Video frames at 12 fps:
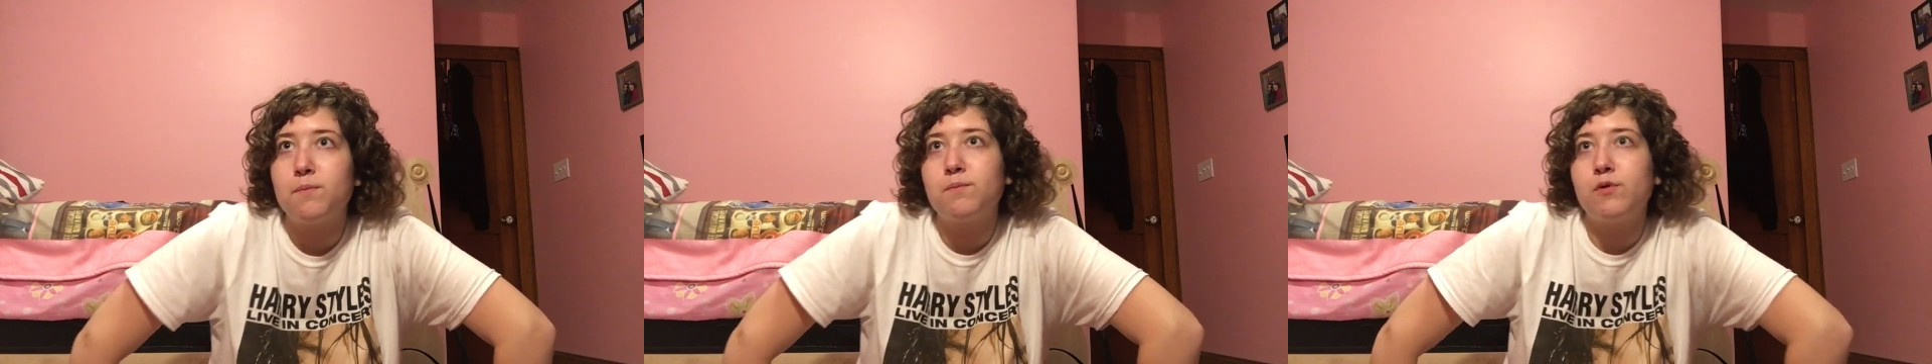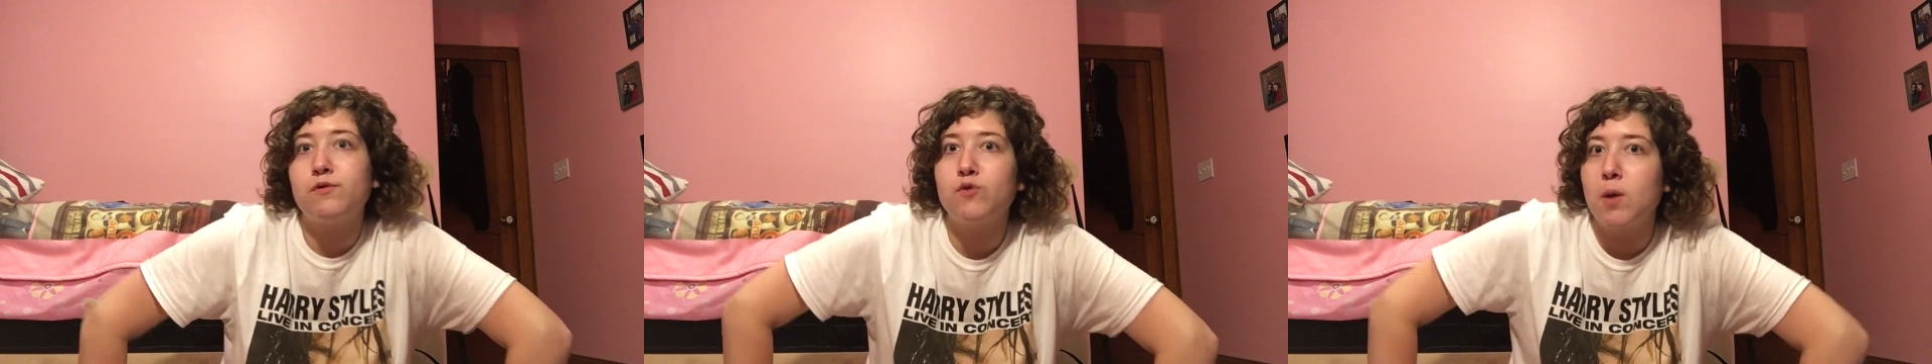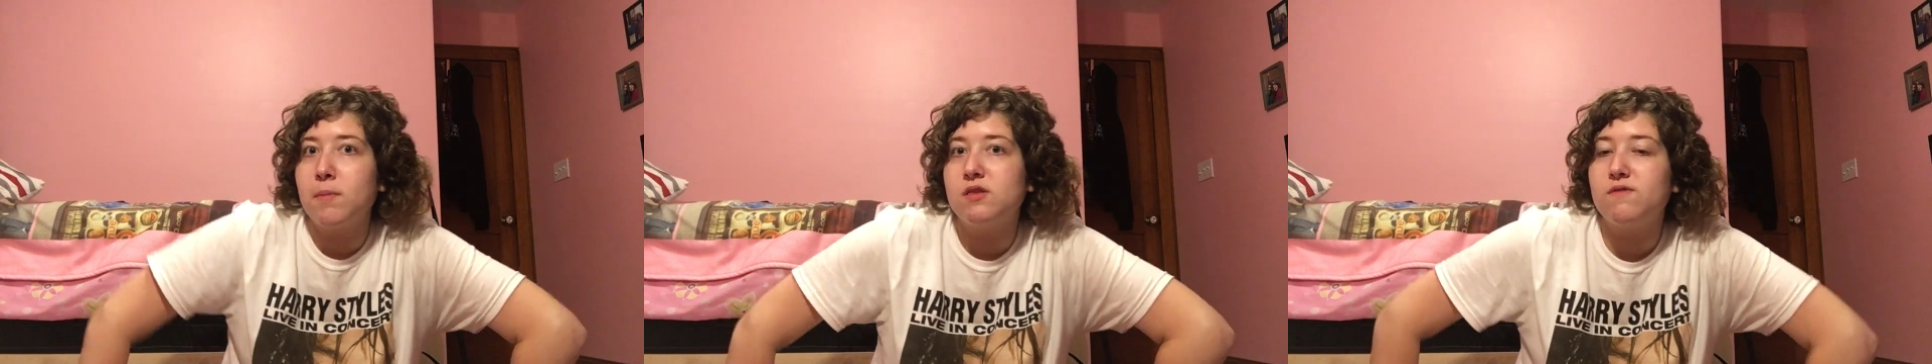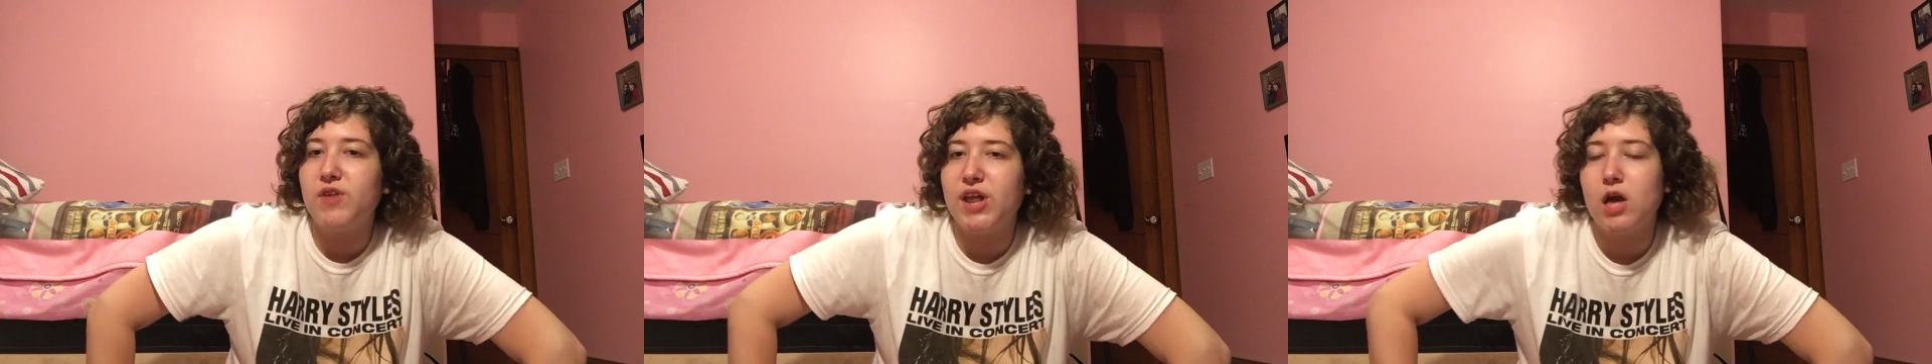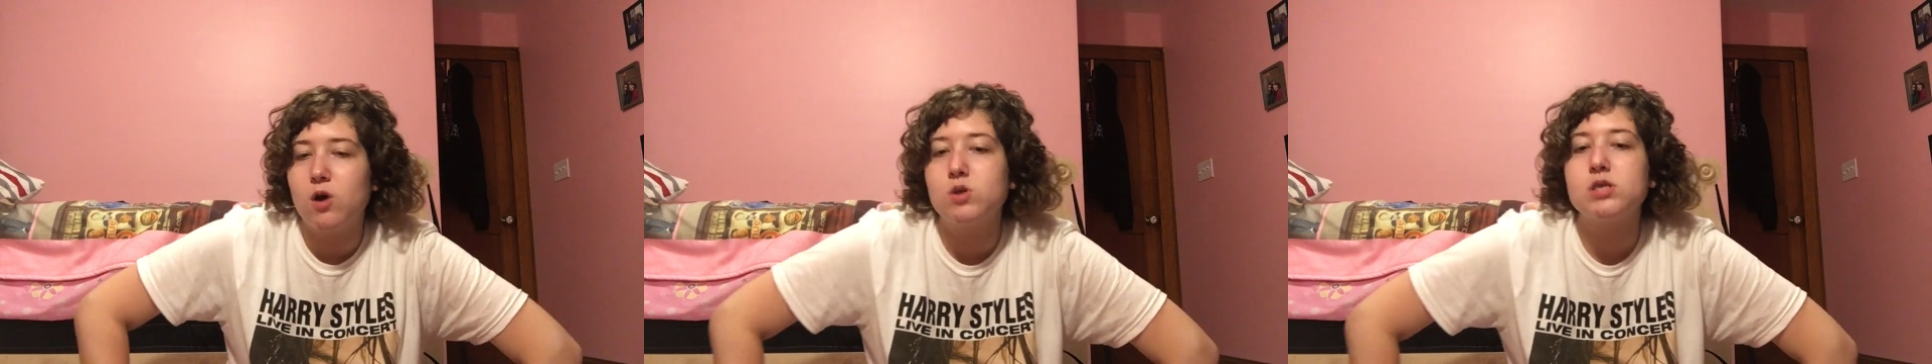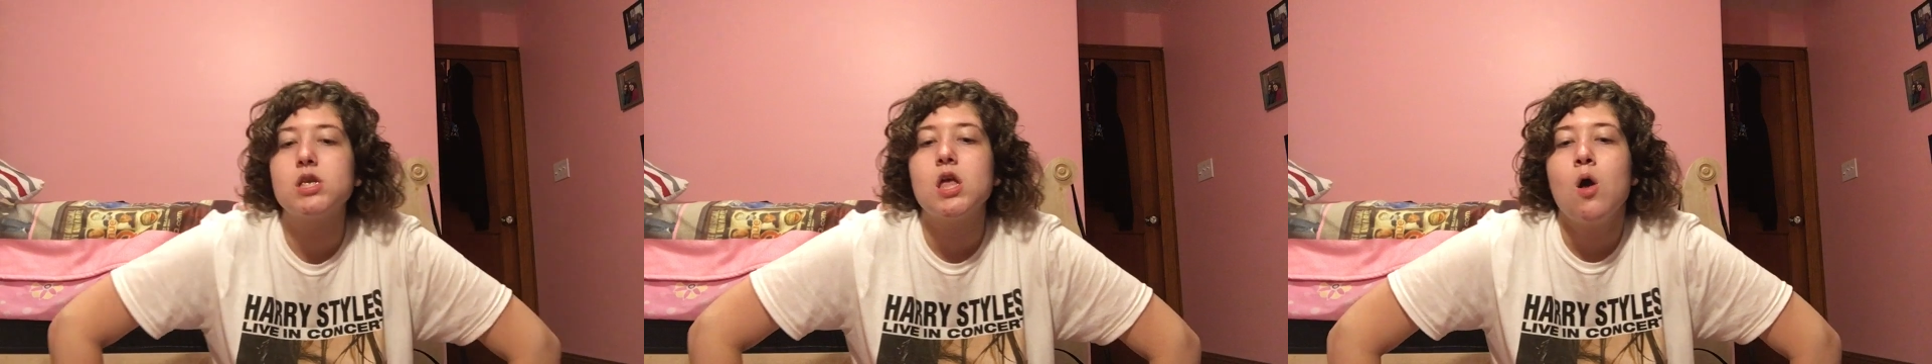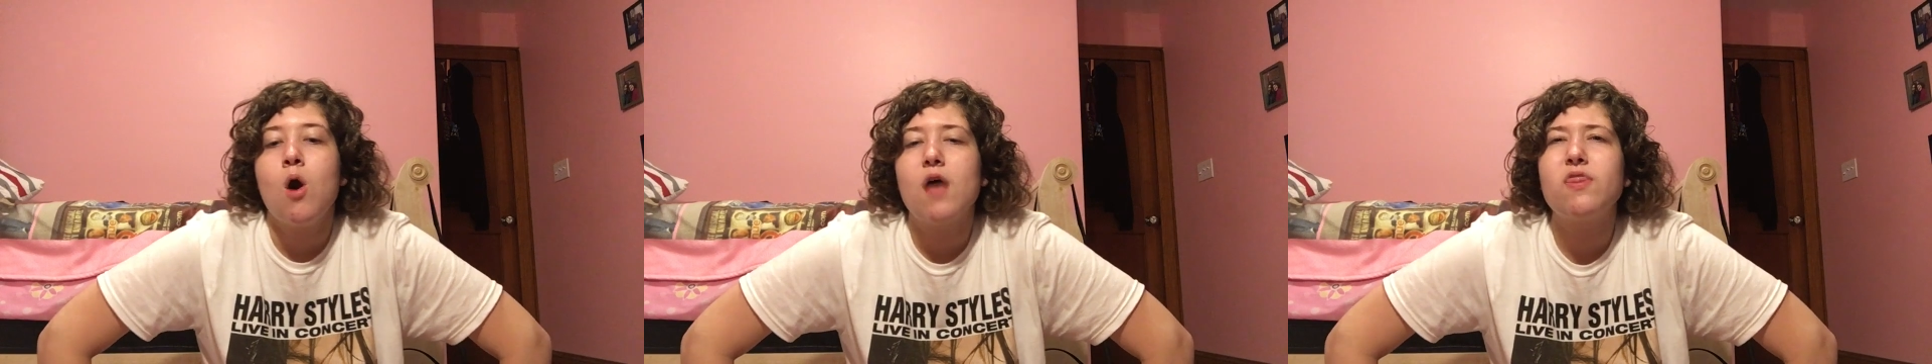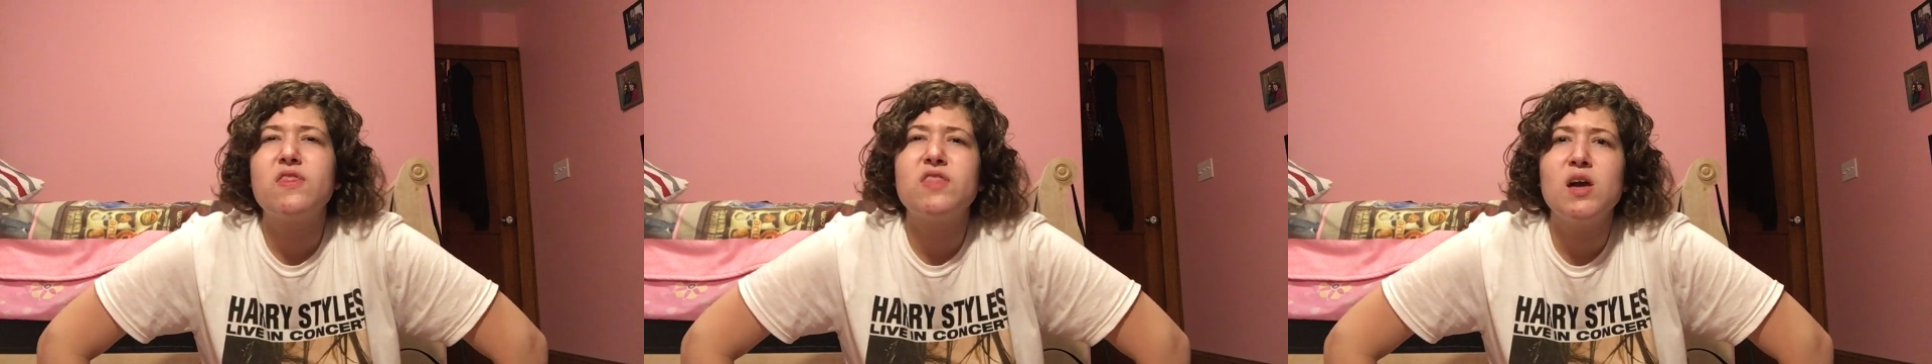performance videos.
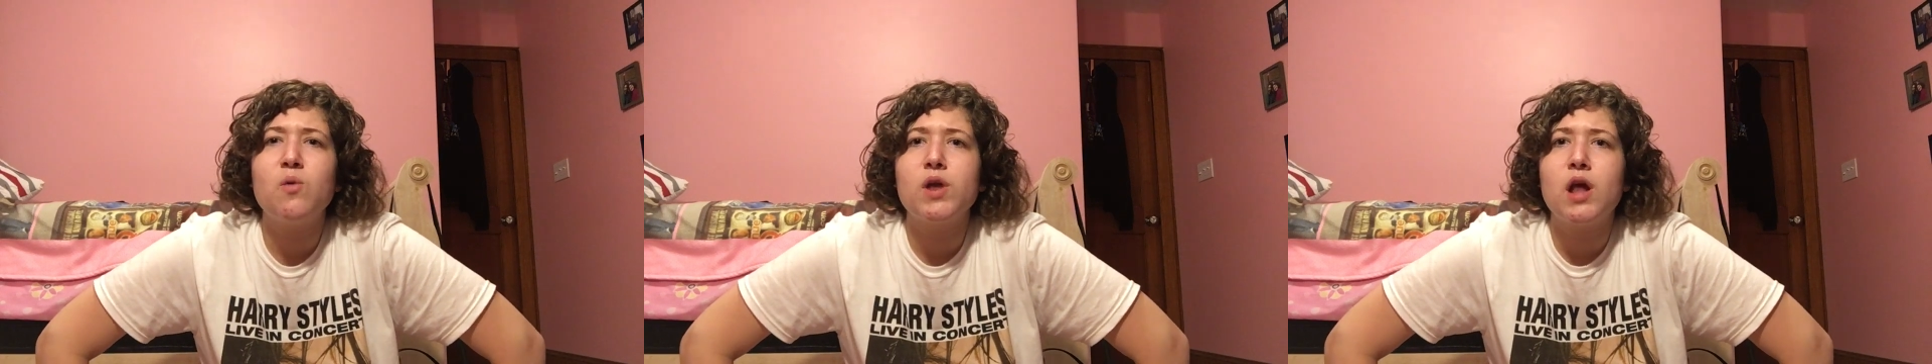I think